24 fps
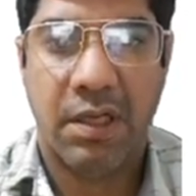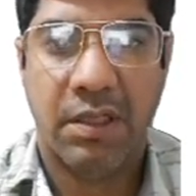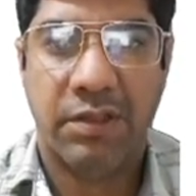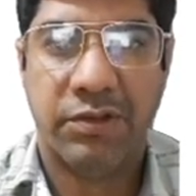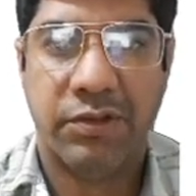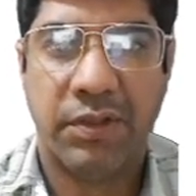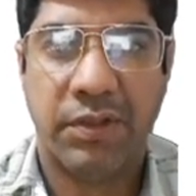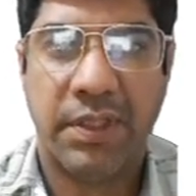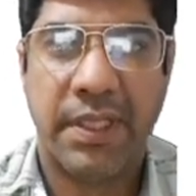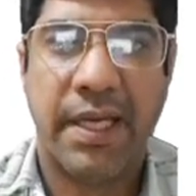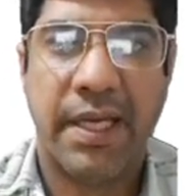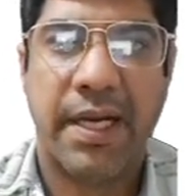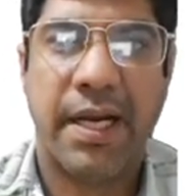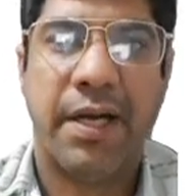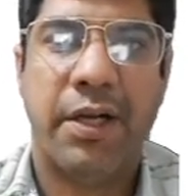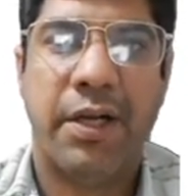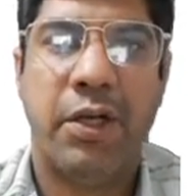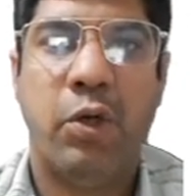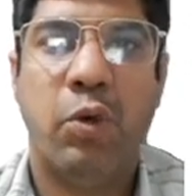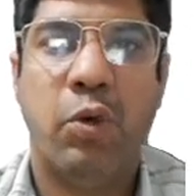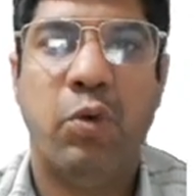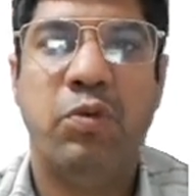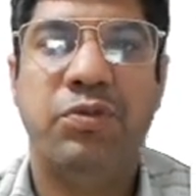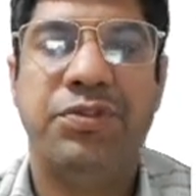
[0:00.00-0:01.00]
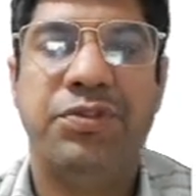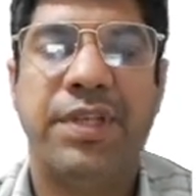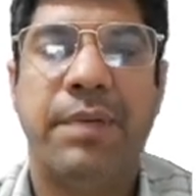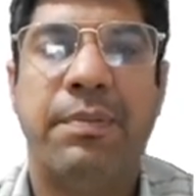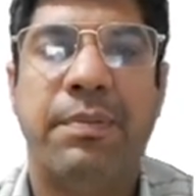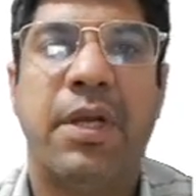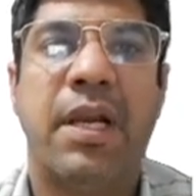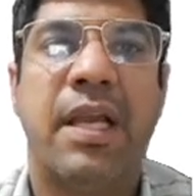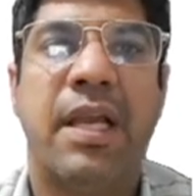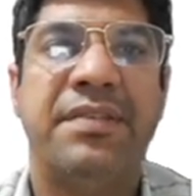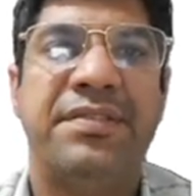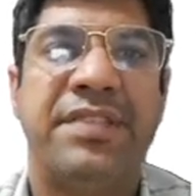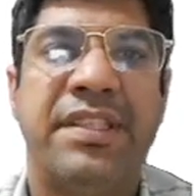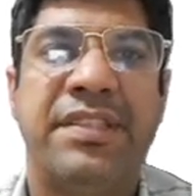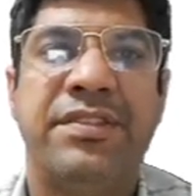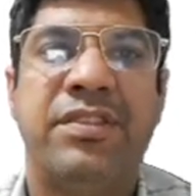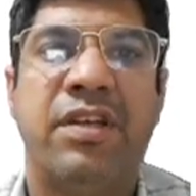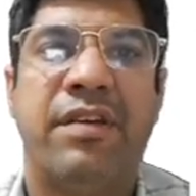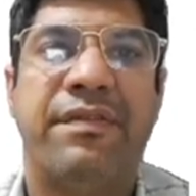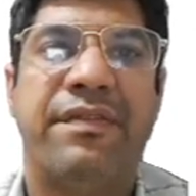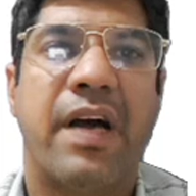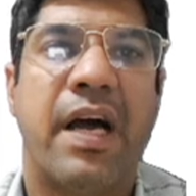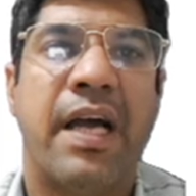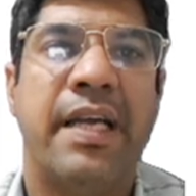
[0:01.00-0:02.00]
So there are two subclasses
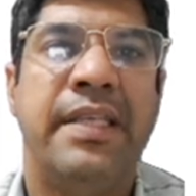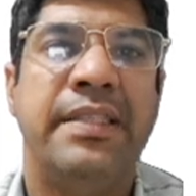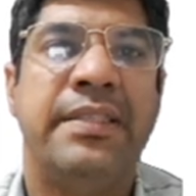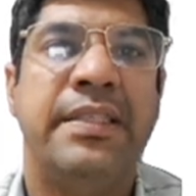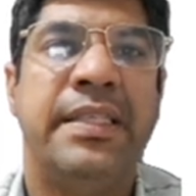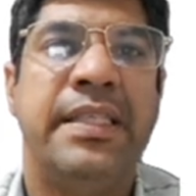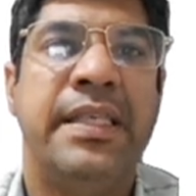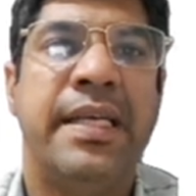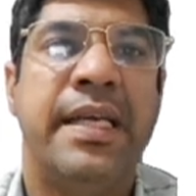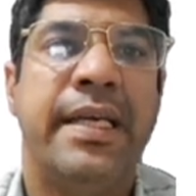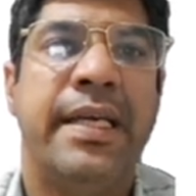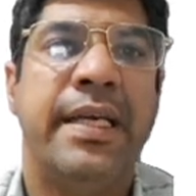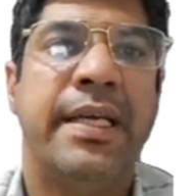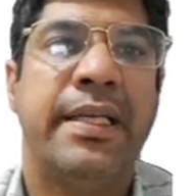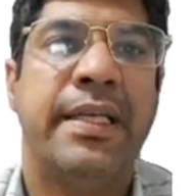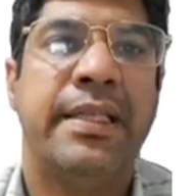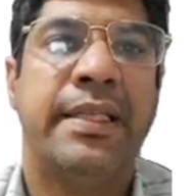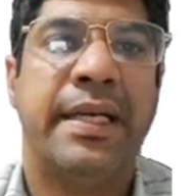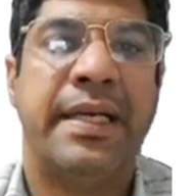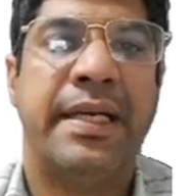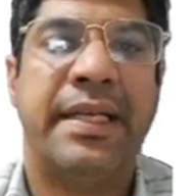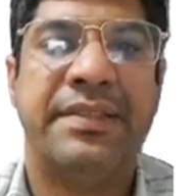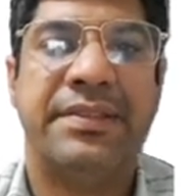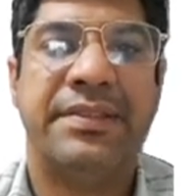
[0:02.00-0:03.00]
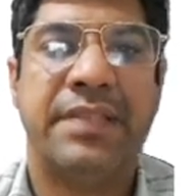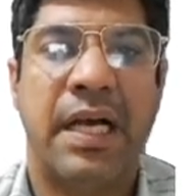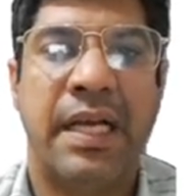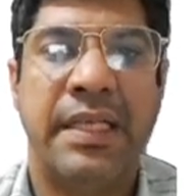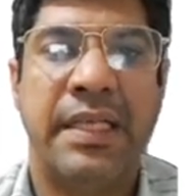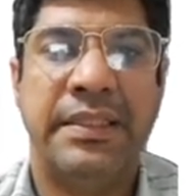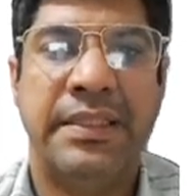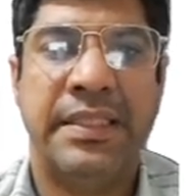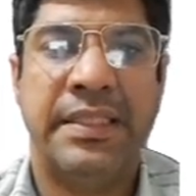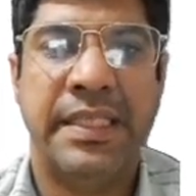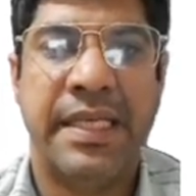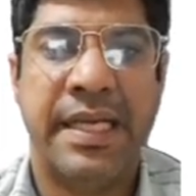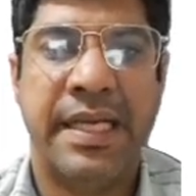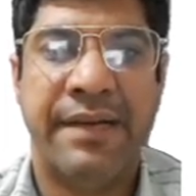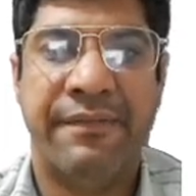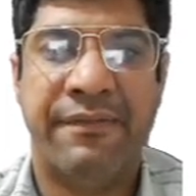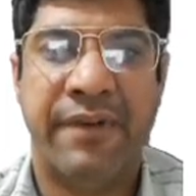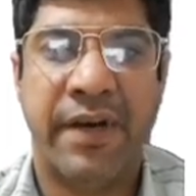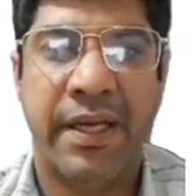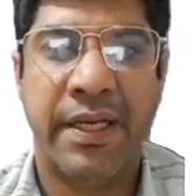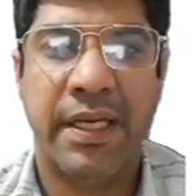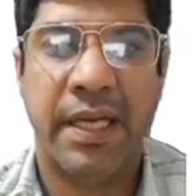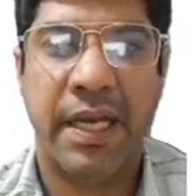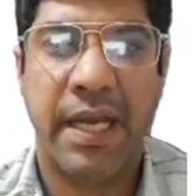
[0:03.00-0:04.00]
of IgA, that is
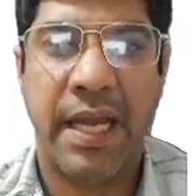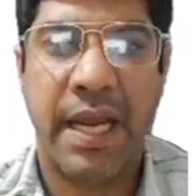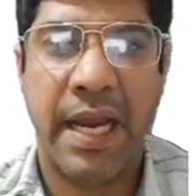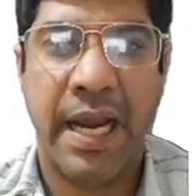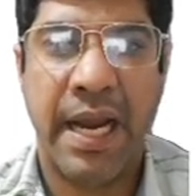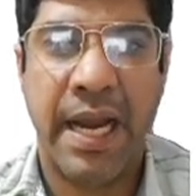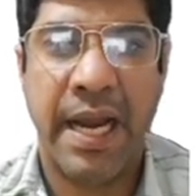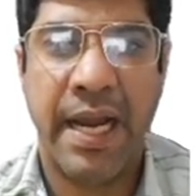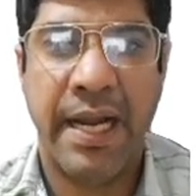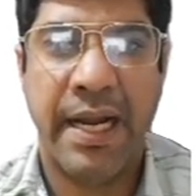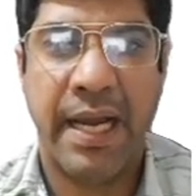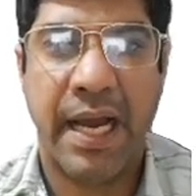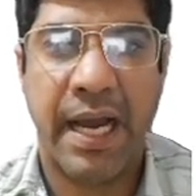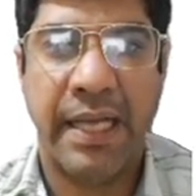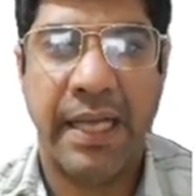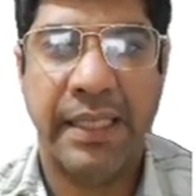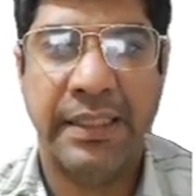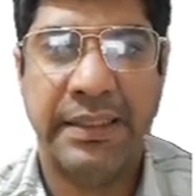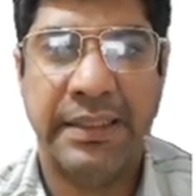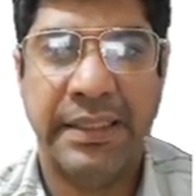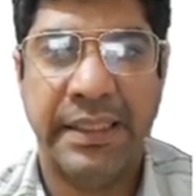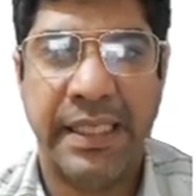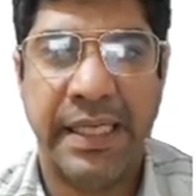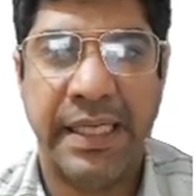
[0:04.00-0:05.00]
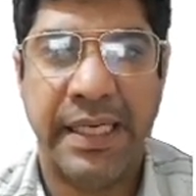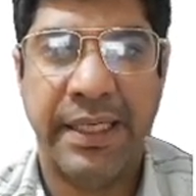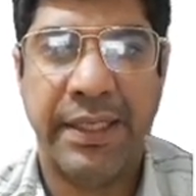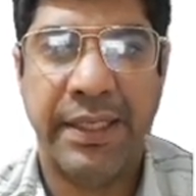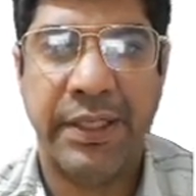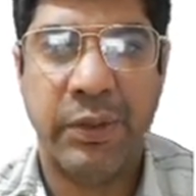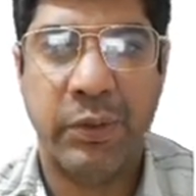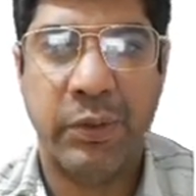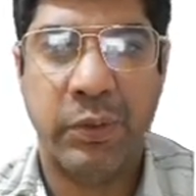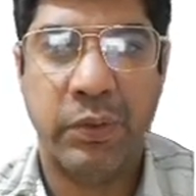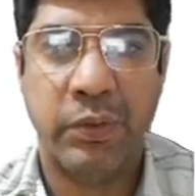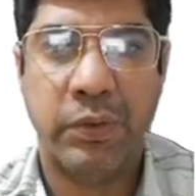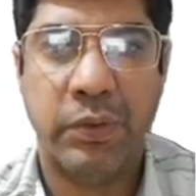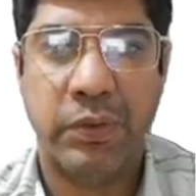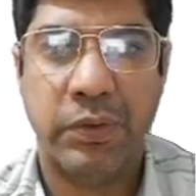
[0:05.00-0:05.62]
IgA1 and IgA2.